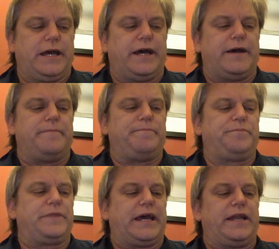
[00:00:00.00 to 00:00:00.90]

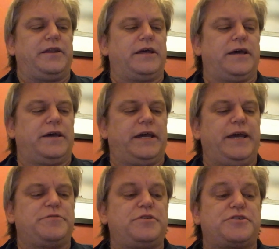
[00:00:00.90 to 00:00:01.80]

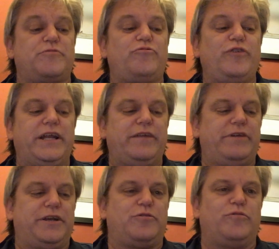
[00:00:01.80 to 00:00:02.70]
It was just a really,
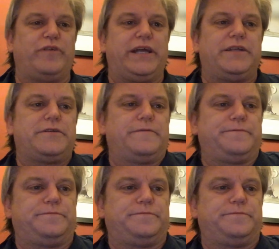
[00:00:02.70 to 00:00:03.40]
really cool read.